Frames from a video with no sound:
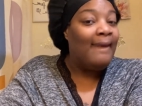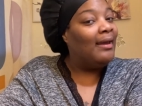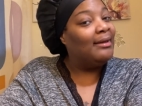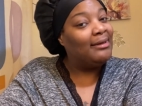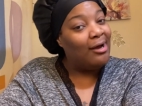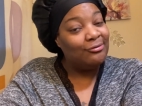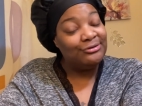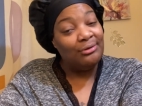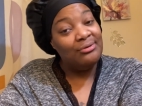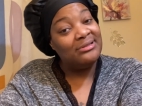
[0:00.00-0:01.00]
And
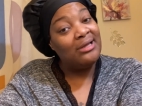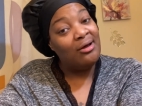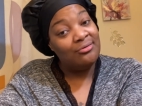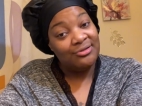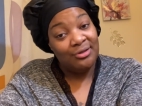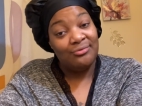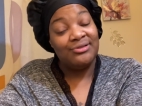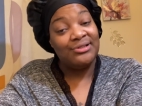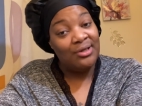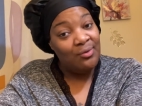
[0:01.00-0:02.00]
also is also
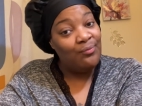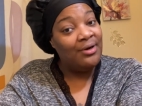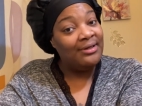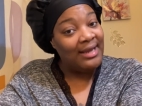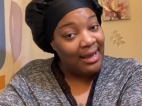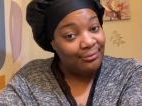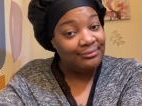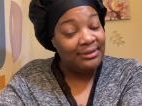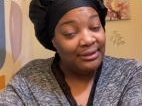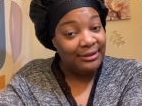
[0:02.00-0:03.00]
someone out
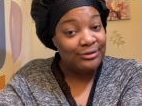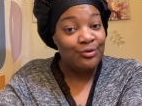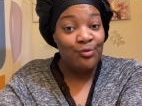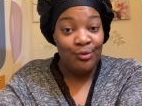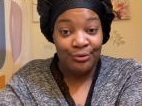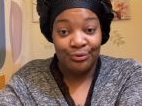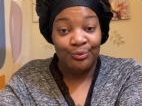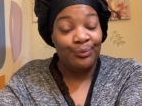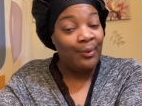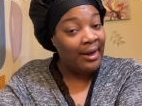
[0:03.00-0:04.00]
there that's going through
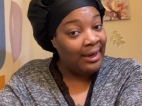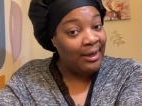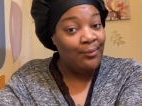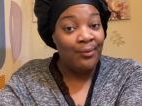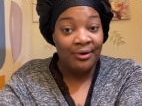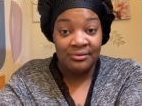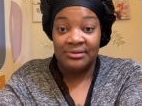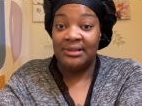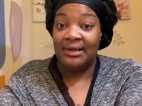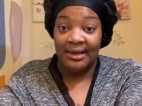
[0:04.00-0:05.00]
way worse
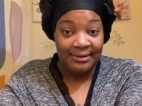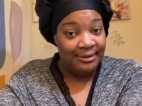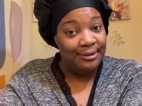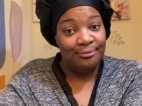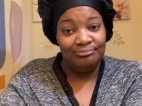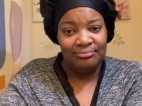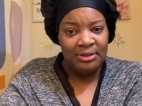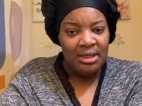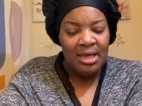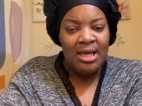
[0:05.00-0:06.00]
than I am.
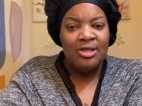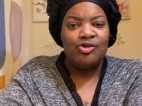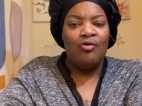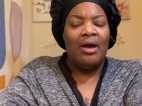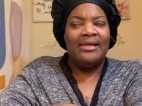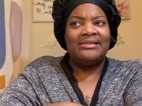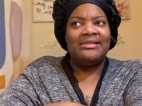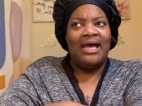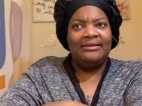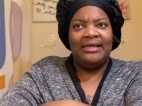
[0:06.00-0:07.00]
So it's
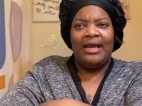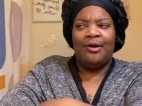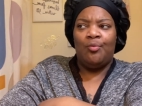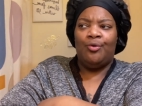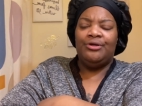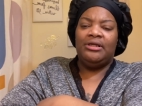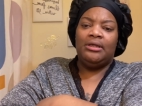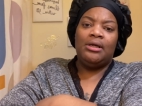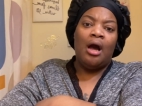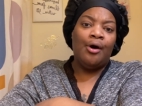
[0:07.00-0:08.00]
not that I don't want to
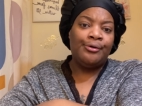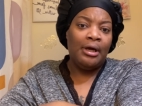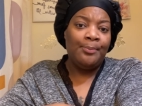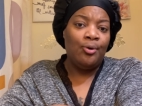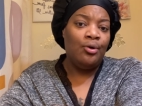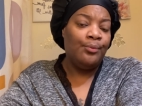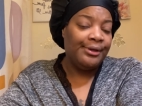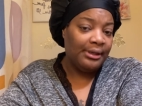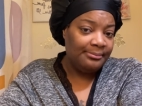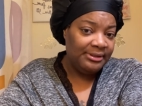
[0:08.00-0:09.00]
get caught up on what
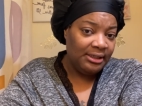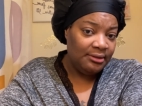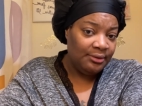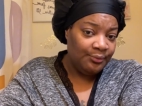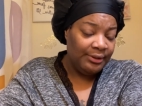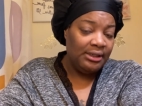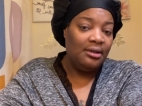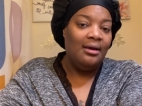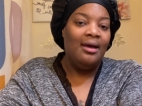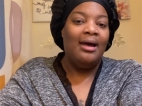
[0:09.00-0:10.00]
I'm dealing
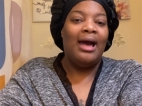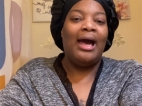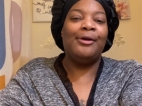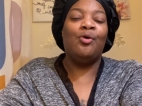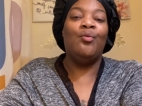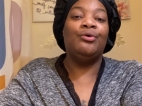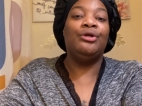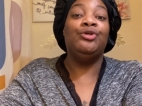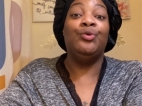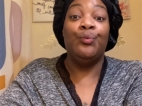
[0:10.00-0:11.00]
with. I don't want
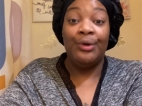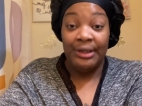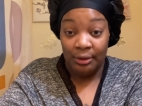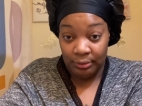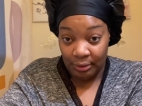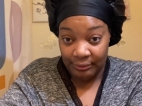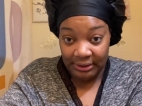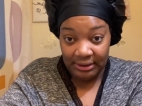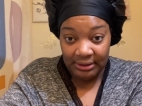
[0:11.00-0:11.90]
to dwell on it.